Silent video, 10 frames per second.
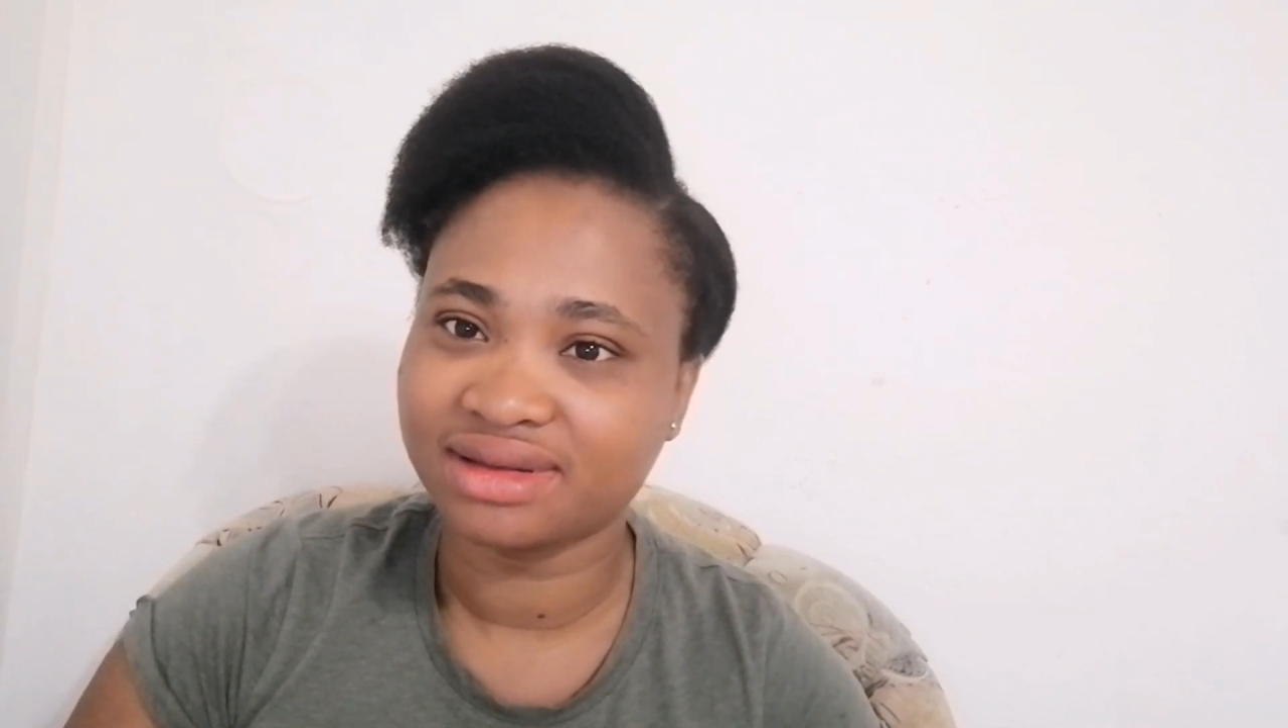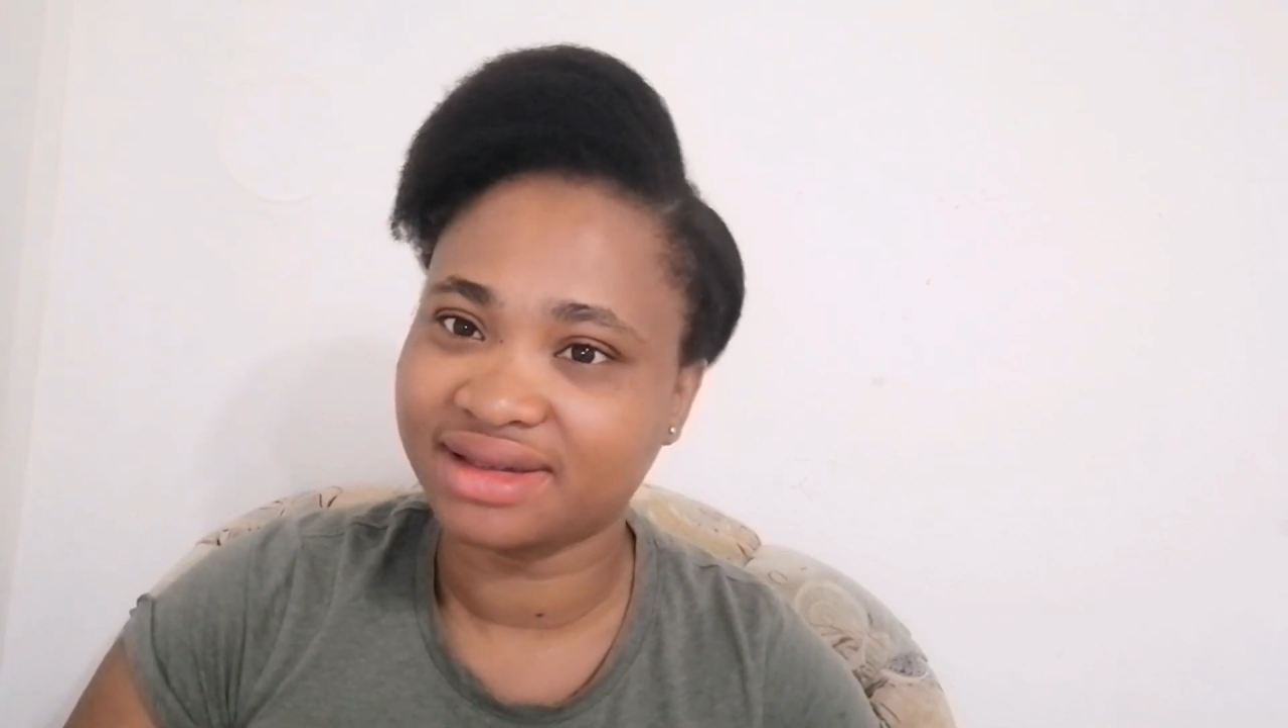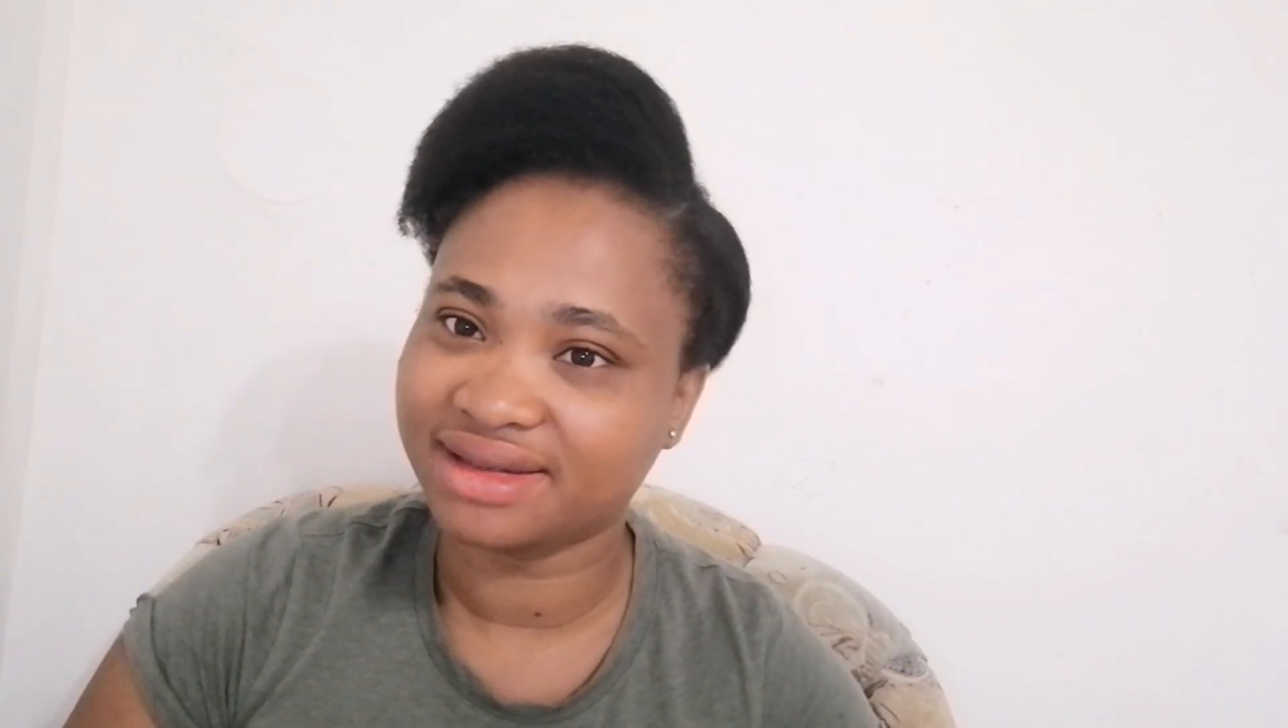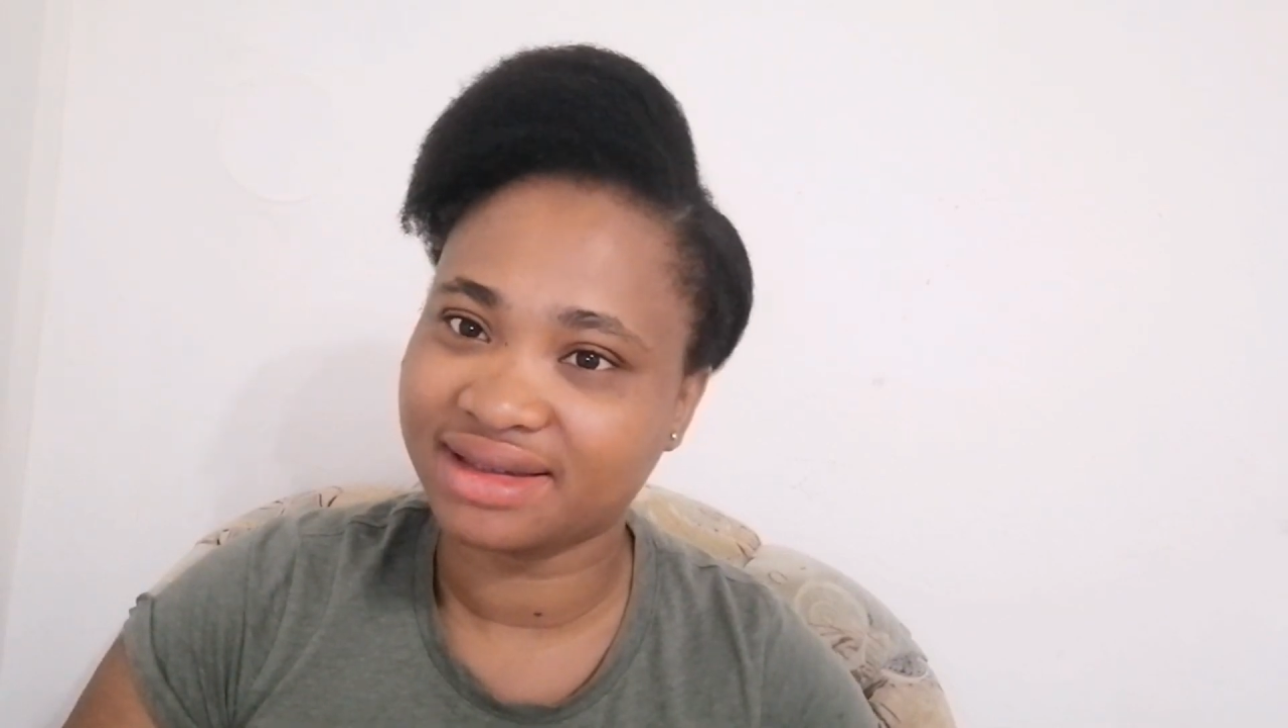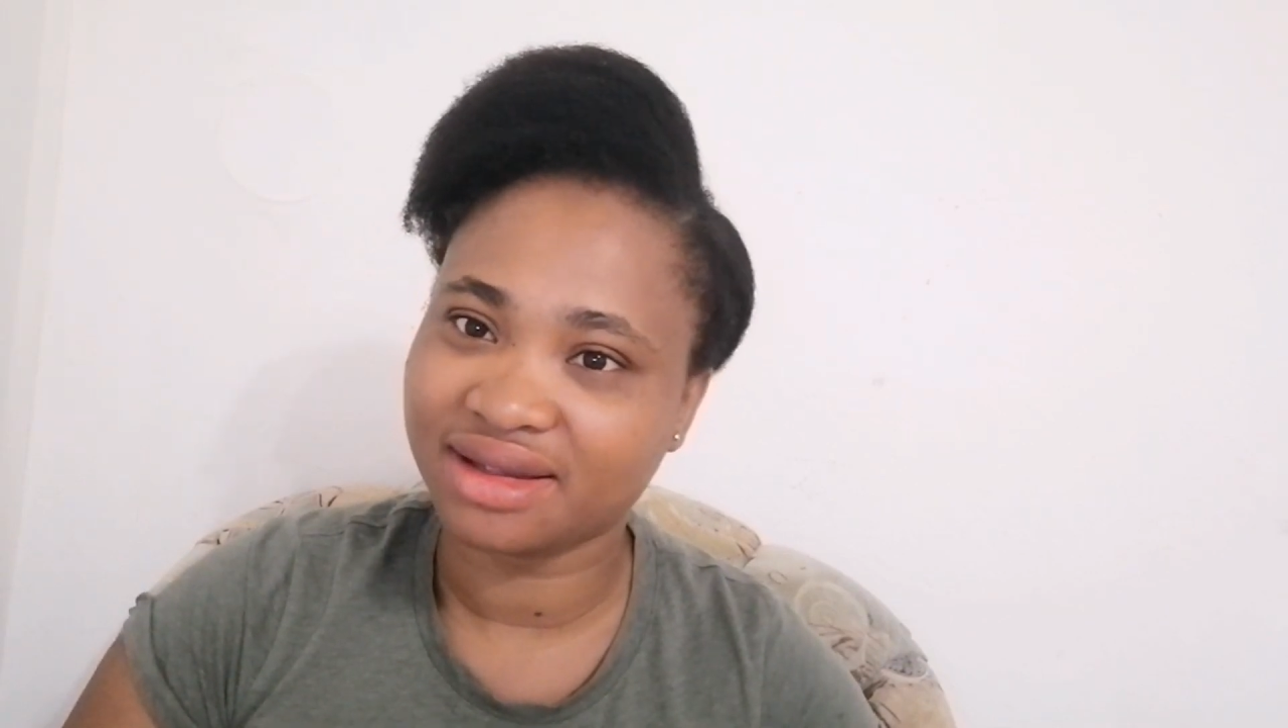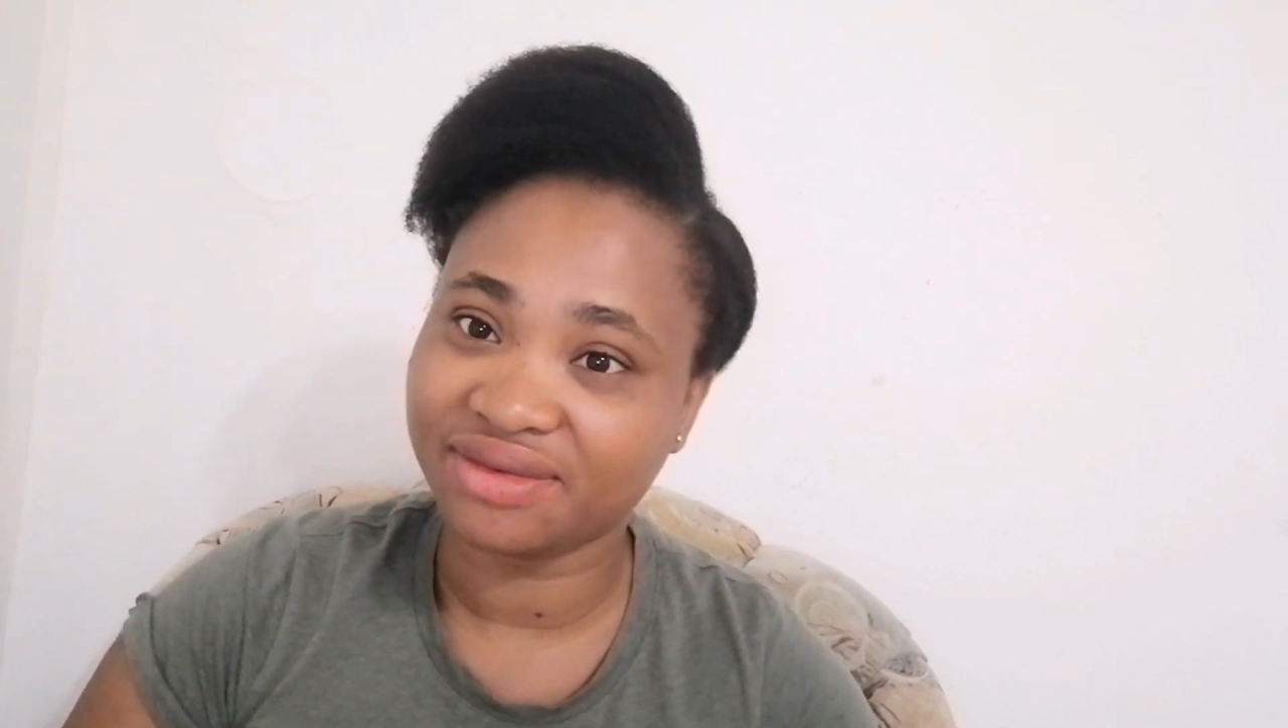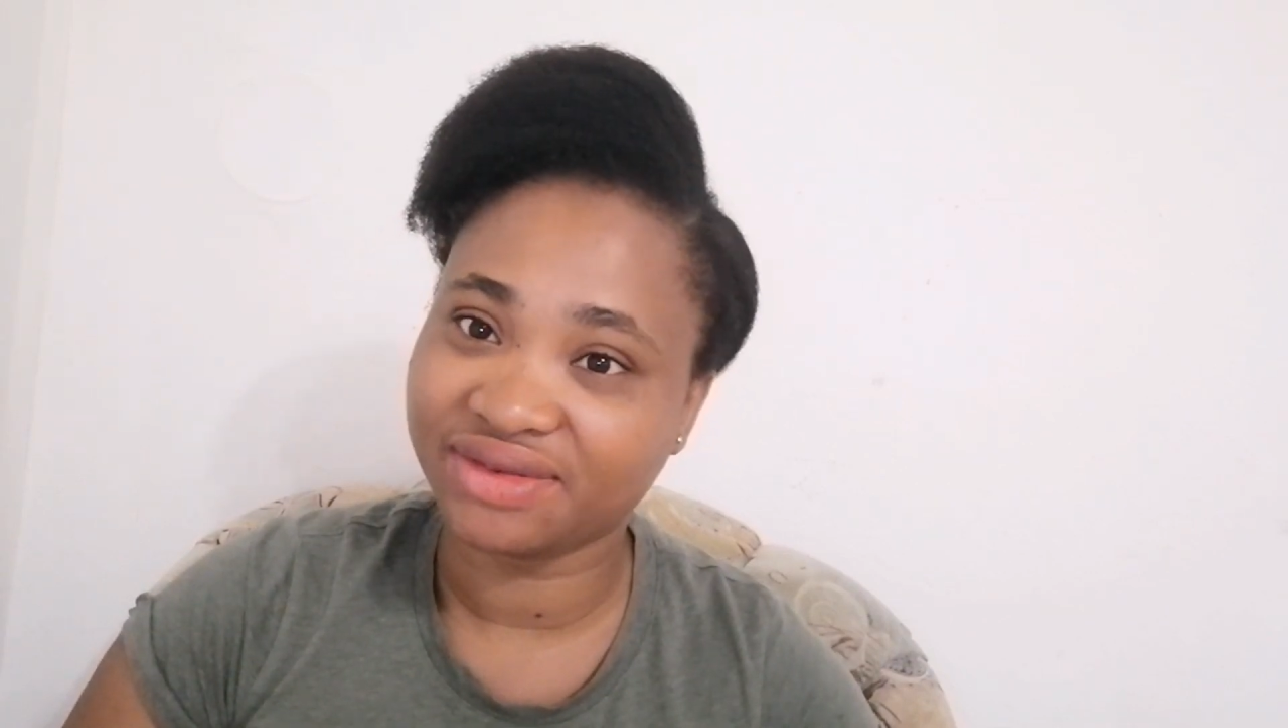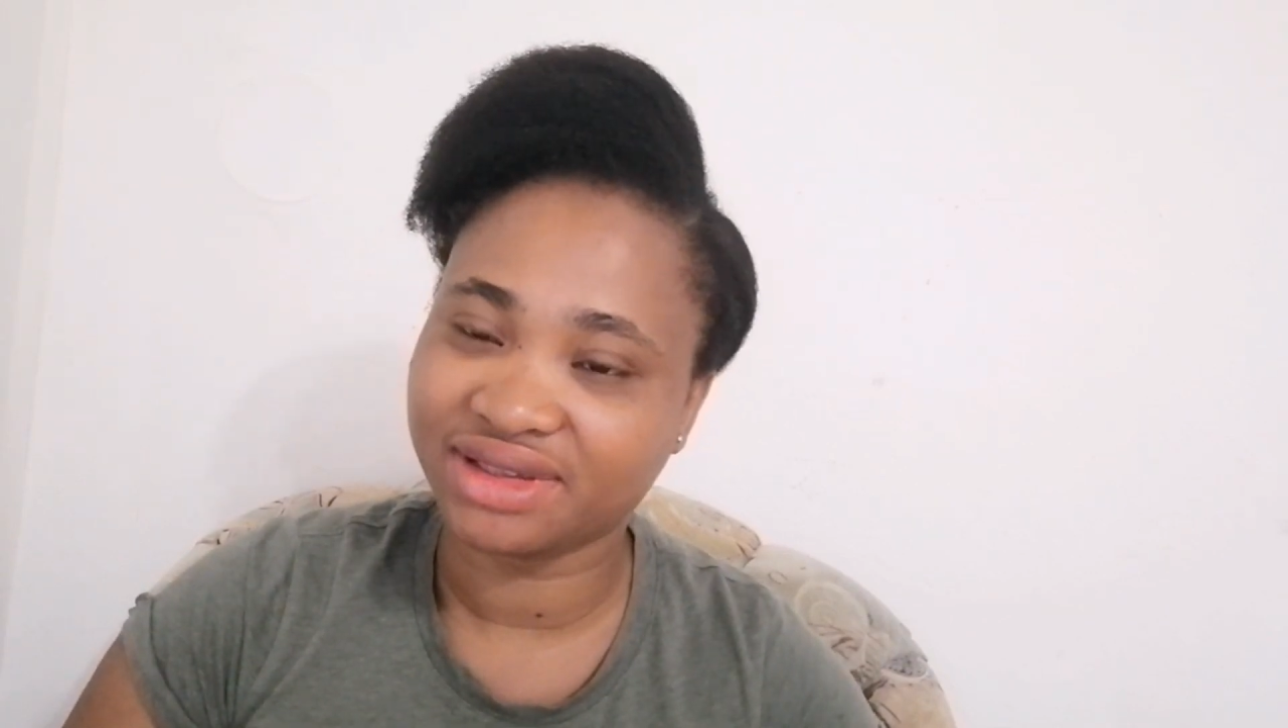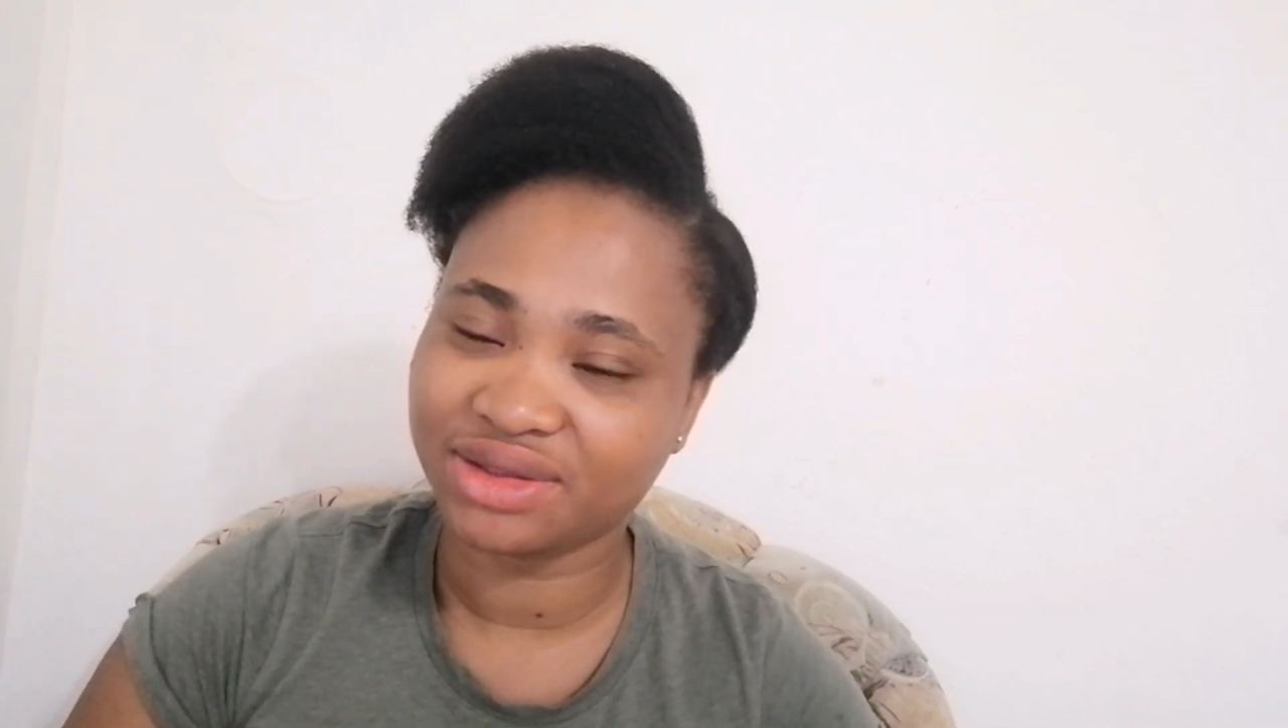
the sister of